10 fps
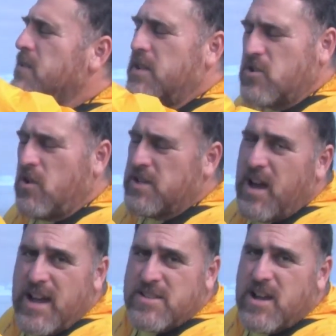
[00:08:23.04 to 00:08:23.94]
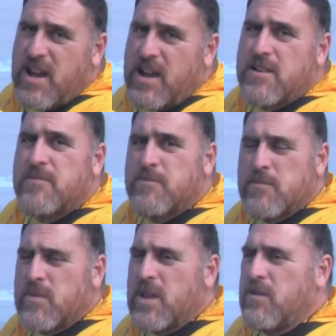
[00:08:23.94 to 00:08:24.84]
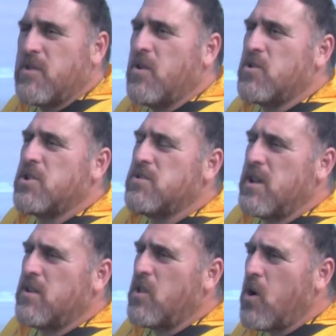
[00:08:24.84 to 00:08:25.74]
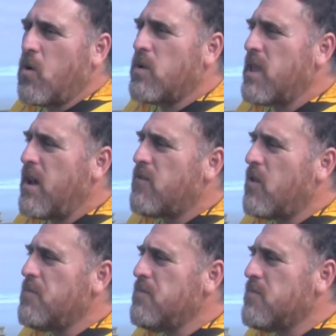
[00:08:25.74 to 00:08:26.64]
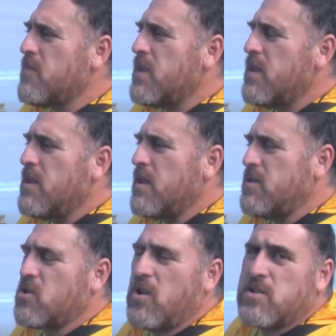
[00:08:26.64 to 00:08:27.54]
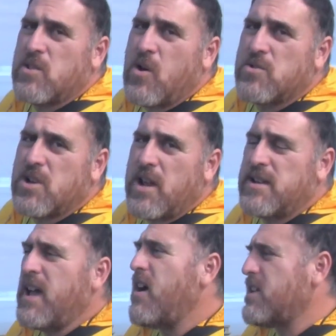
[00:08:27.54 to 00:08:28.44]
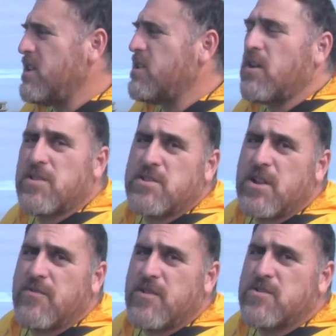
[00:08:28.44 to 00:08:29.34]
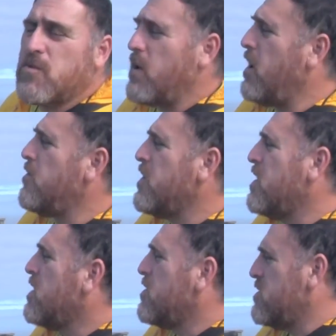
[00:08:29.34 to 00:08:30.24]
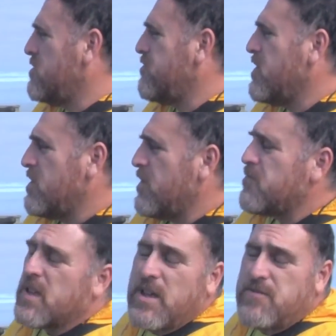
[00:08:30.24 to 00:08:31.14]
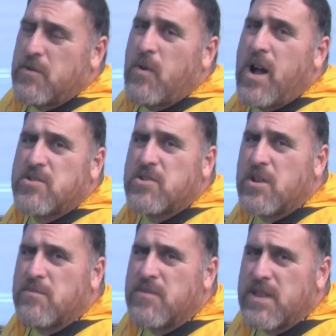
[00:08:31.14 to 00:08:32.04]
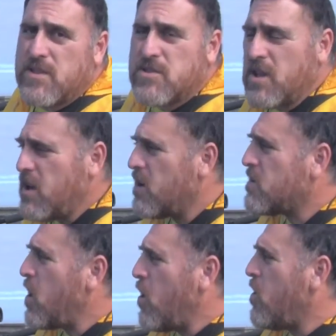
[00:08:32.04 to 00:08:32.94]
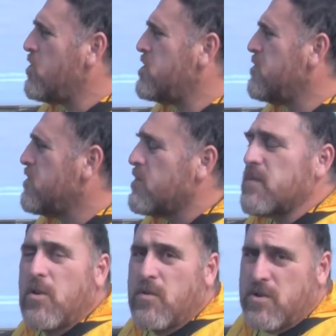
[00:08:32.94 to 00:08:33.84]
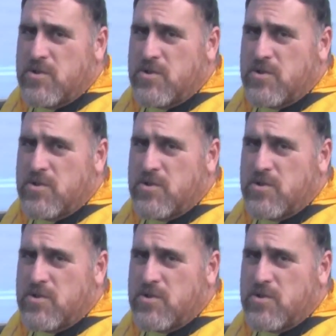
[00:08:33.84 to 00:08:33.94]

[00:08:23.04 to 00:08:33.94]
that's called the high tide. If the ocean's at a lower level, it's called the low tide. Now, how can you tell the difference? Well, if you watch some of these uh, coves over